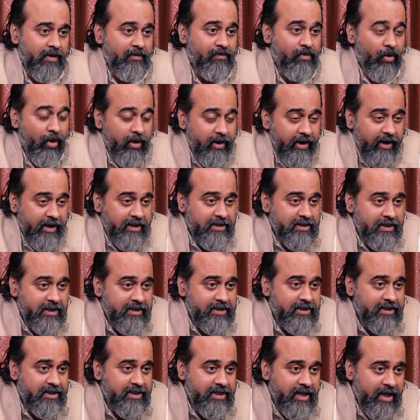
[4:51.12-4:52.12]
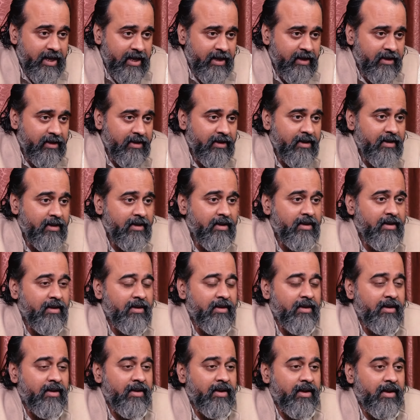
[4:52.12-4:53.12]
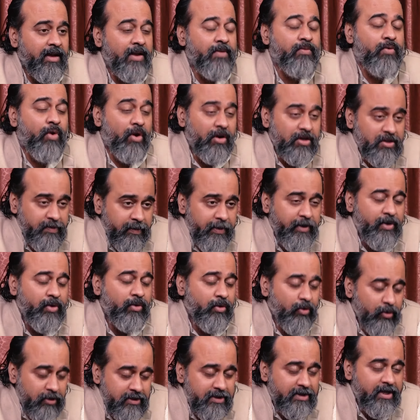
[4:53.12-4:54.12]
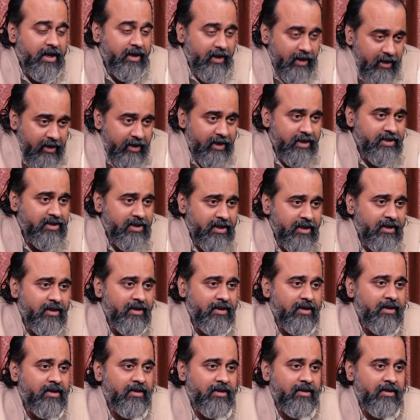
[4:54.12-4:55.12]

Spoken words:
What did he just say? He wants me to lose 30 kg.